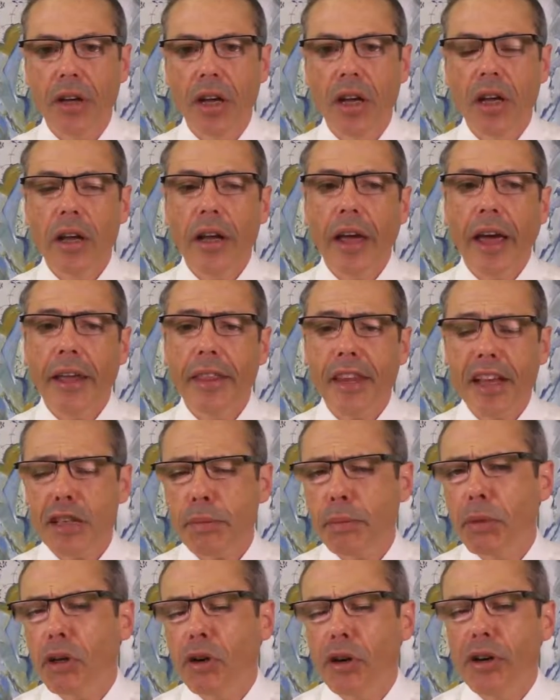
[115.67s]
and that's
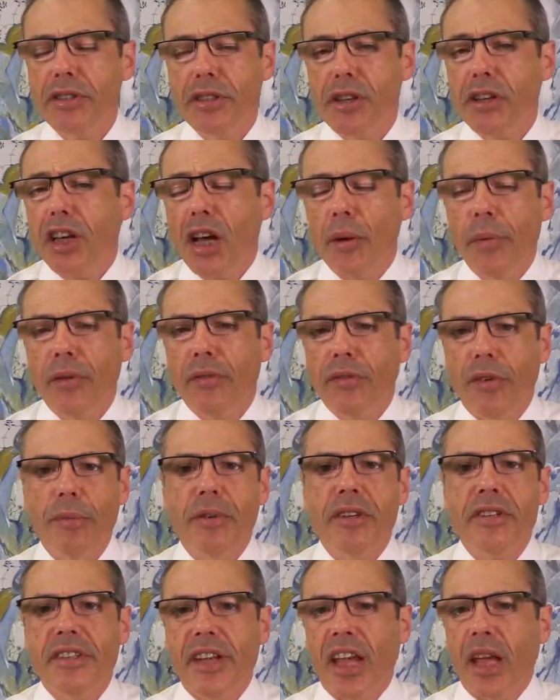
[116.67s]
because they're coming from the same